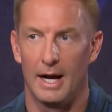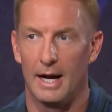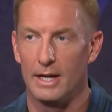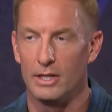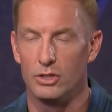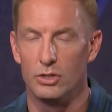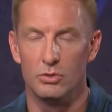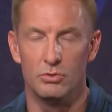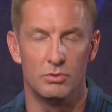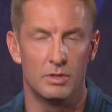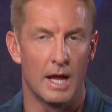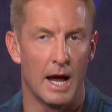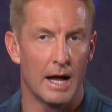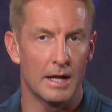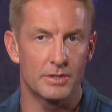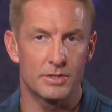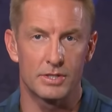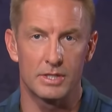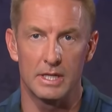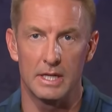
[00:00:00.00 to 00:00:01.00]
I do
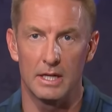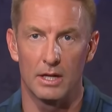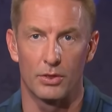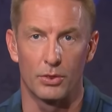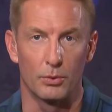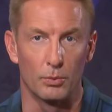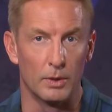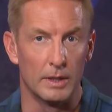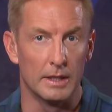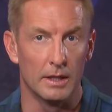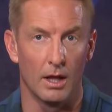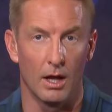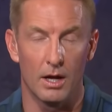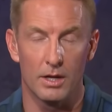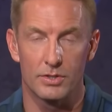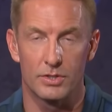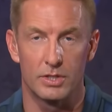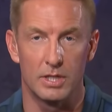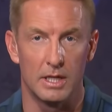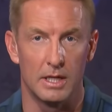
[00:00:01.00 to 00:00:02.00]
not see a three
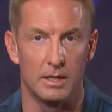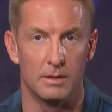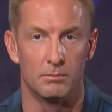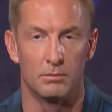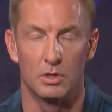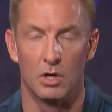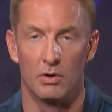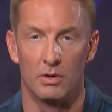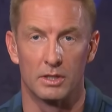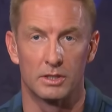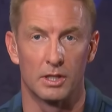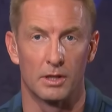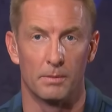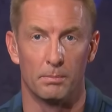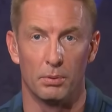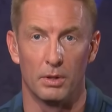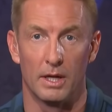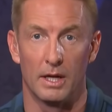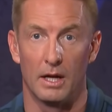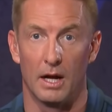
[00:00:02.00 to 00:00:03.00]
loss team going to
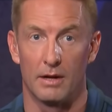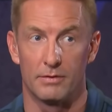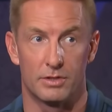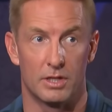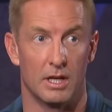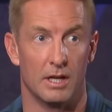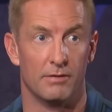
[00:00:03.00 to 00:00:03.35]
the playoffs.